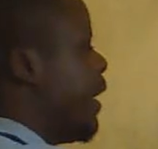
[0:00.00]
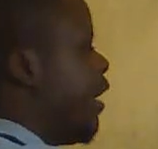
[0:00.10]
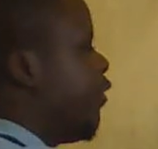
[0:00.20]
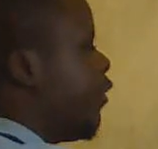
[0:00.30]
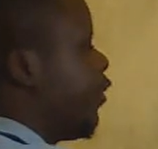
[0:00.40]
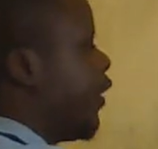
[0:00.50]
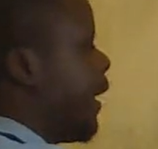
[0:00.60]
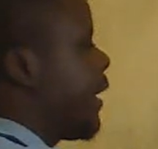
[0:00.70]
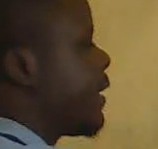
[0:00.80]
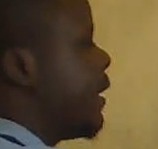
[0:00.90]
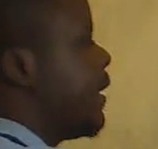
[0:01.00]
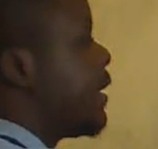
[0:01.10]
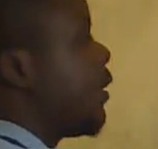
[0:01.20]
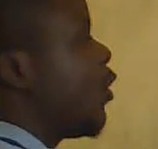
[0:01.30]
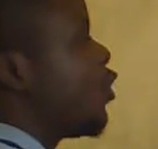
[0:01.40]
f of x is
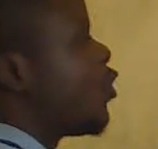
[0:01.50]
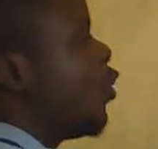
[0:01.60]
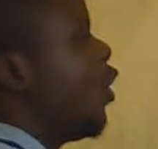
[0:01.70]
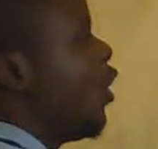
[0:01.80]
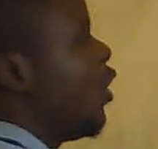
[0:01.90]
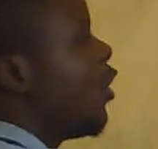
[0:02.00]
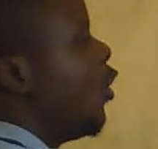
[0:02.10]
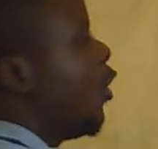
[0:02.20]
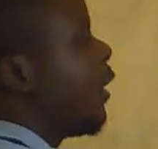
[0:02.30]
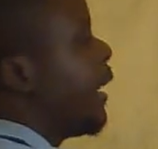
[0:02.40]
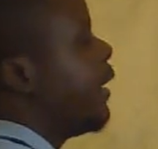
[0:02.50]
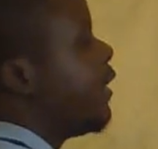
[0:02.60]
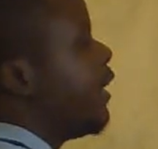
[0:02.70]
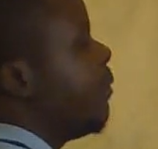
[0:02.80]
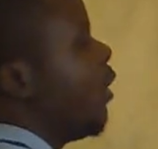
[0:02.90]
equals to
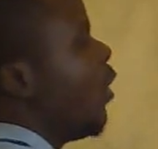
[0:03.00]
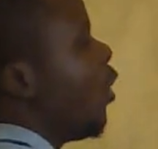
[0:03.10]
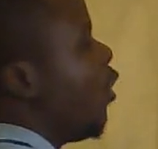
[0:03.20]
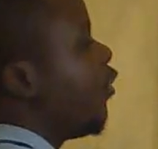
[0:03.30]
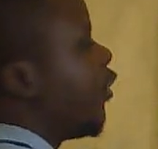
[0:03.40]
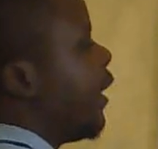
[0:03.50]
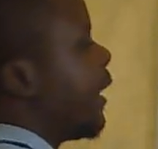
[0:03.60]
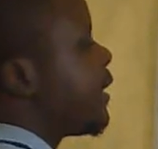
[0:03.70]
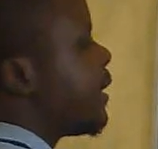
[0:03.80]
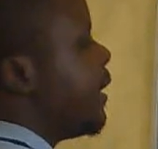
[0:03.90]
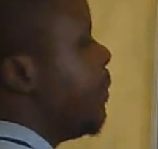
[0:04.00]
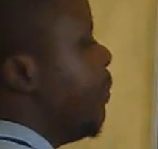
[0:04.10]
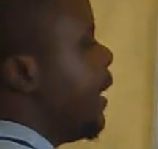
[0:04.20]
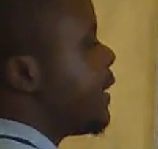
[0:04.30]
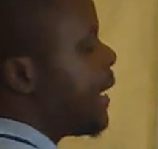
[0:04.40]
logarithm of x in
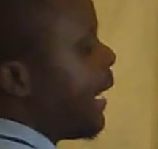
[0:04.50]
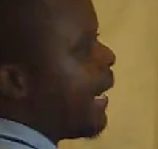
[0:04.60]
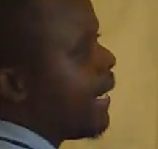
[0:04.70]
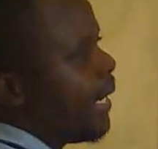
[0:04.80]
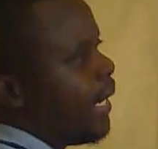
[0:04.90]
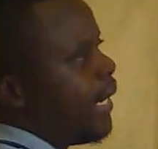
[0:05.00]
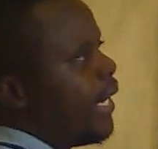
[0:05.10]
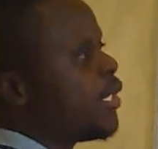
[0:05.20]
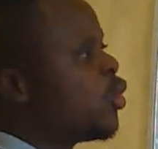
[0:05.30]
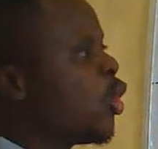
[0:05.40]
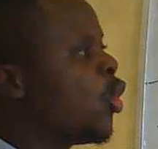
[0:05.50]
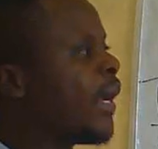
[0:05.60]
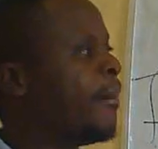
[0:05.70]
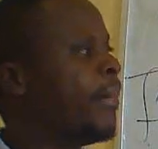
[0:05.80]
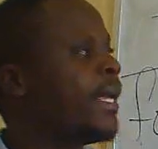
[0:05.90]
base A, it's no
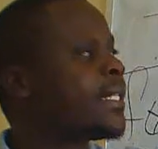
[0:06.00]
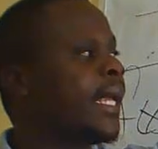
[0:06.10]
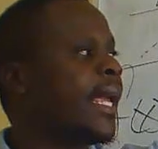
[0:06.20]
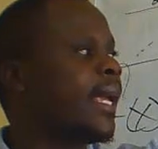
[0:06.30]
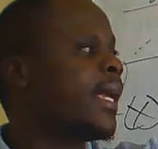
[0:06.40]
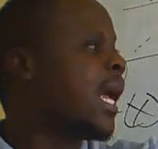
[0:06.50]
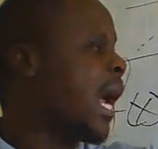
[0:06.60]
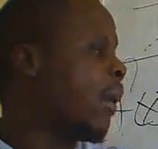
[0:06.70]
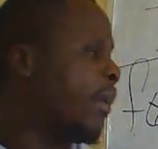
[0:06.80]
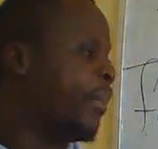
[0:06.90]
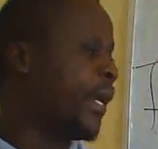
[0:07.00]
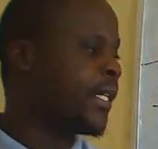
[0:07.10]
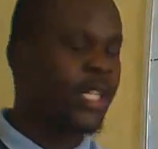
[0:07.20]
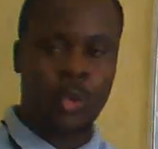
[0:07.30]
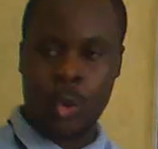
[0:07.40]
longer base A, our base
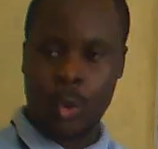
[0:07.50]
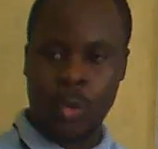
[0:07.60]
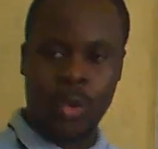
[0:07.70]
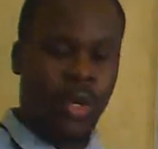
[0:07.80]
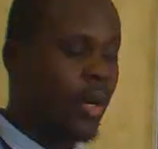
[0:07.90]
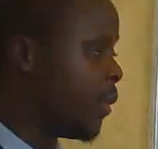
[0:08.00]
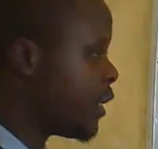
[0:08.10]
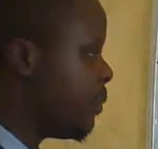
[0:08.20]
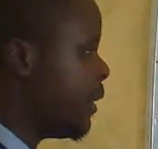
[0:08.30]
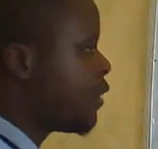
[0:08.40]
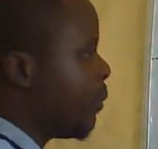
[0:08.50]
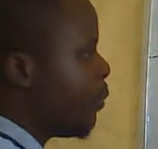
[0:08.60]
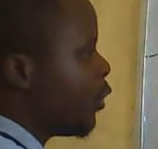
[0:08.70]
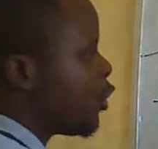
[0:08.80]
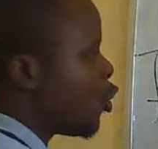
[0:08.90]
is 2, which means we
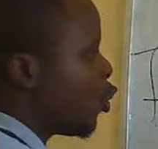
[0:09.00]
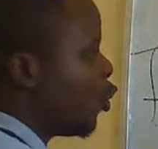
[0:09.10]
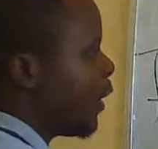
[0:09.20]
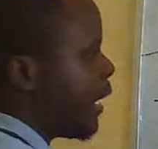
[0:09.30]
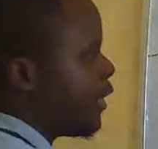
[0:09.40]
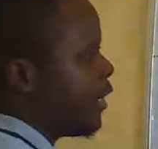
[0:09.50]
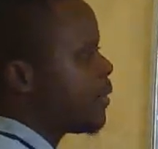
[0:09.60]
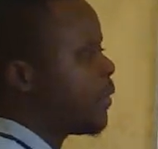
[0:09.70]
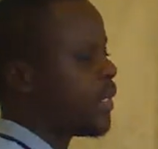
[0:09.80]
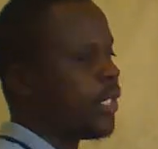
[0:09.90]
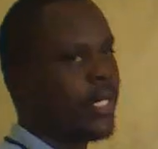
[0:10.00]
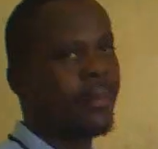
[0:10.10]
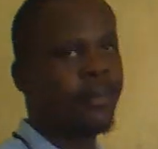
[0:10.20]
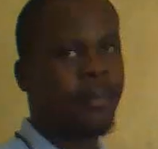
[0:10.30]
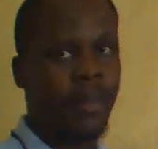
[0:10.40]
put 2 in this position.
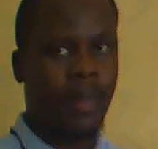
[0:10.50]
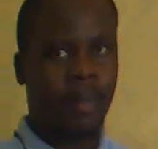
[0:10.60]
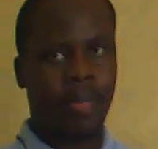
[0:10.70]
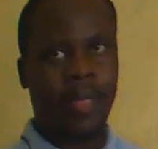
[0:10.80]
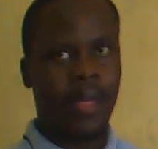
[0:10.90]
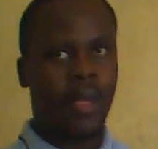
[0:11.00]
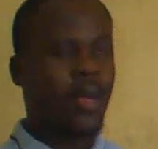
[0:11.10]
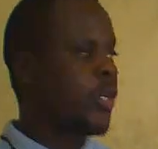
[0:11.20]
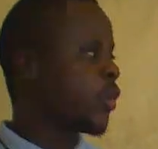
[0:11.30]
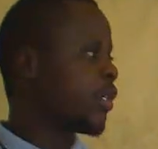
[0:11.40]
So